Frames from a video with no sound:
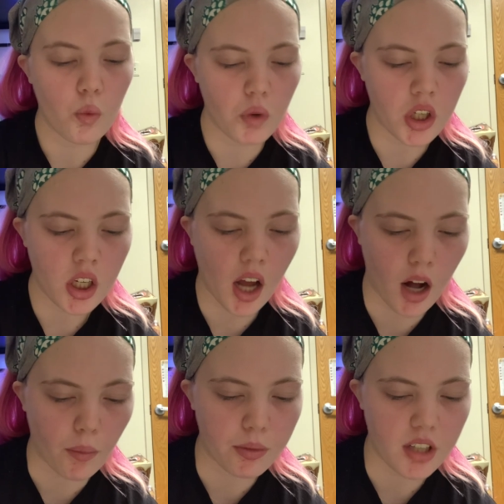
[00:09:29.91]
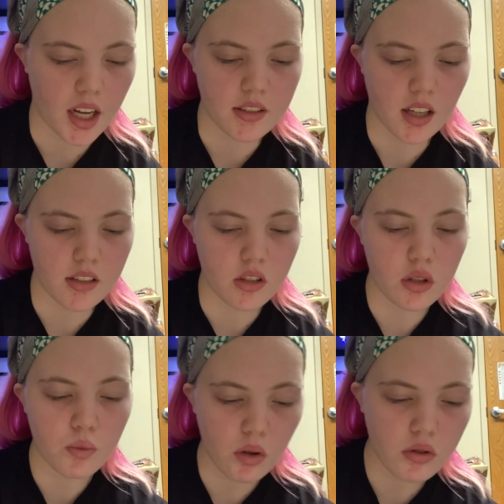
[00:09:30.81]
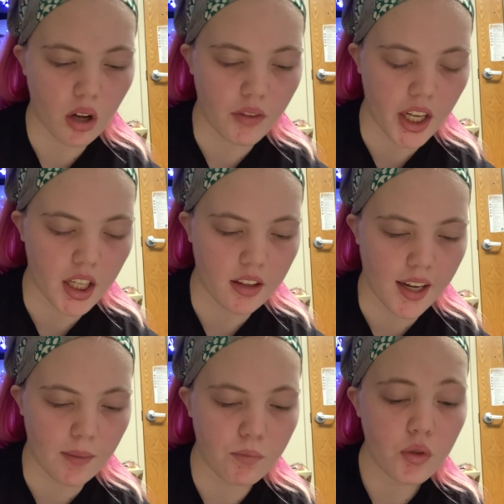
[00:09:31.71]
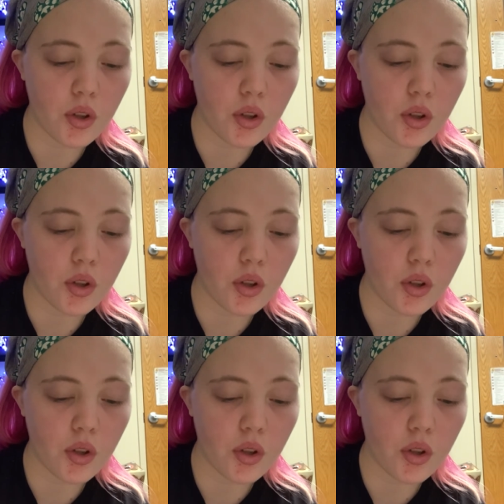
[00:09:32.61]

We need help, Dad says. This won't solve anything.